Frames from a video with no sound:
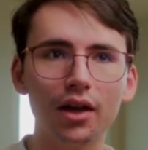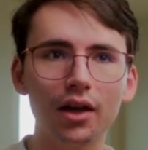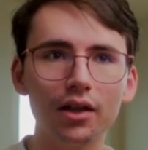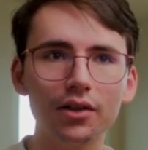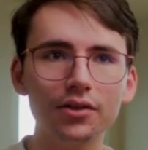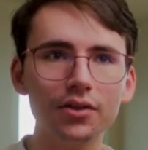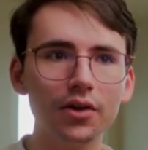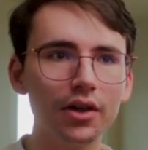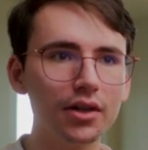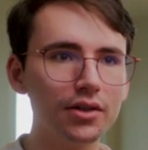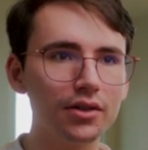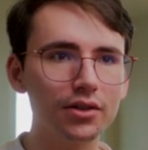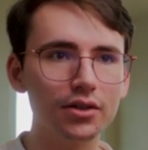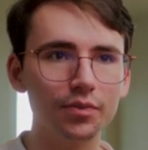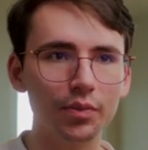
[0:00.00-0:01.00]
Let's go ahead
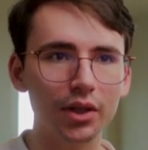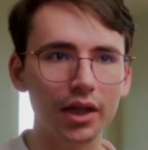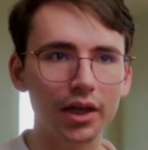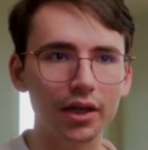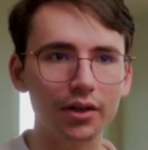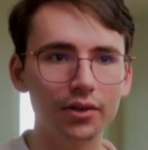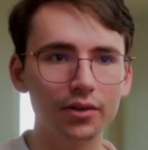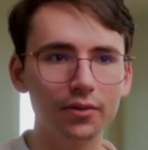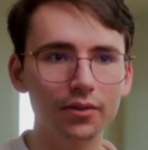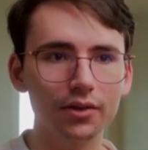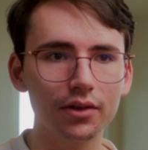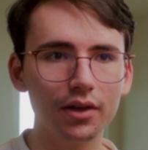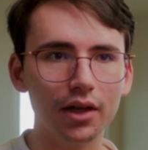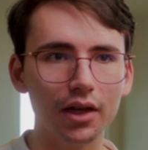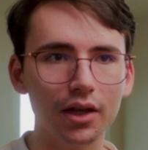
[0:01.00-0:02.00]
and display it.
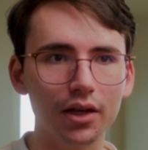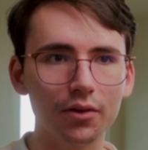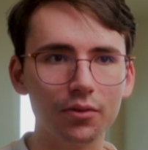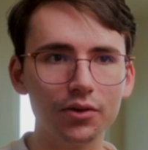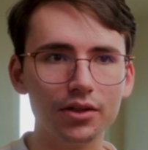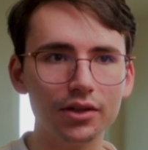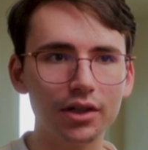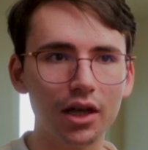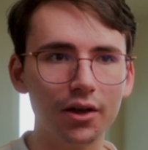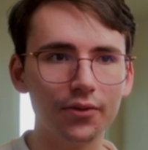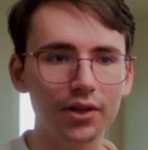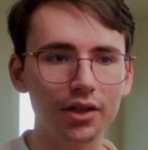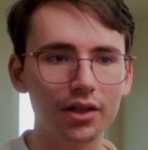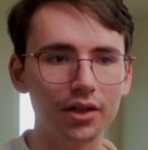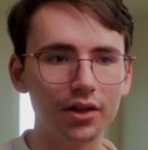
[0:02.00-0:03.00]
And we'll just
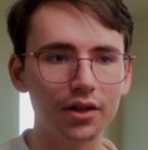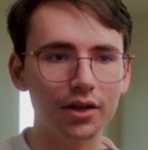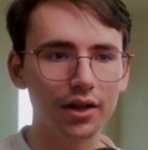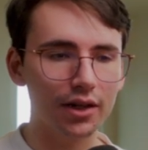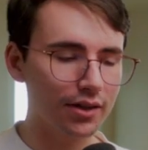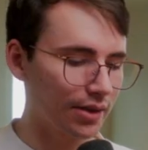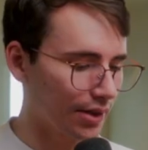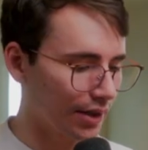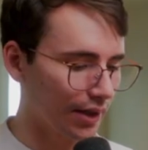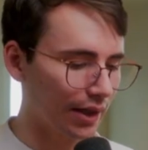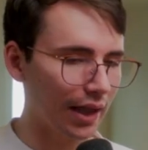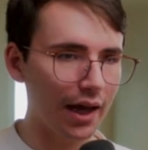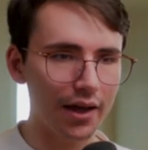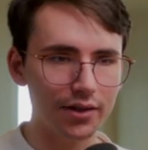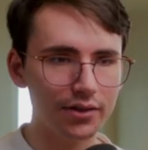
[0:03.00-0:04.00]
have it here as the
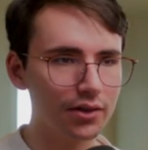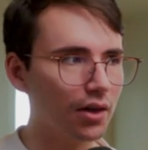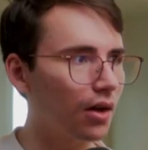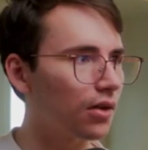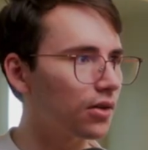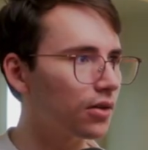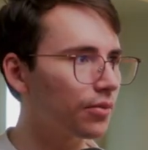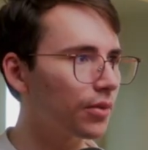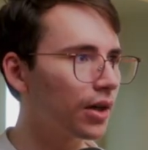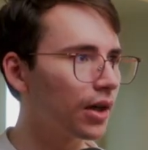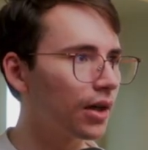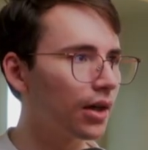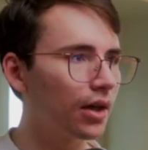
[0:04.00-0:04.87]
last column.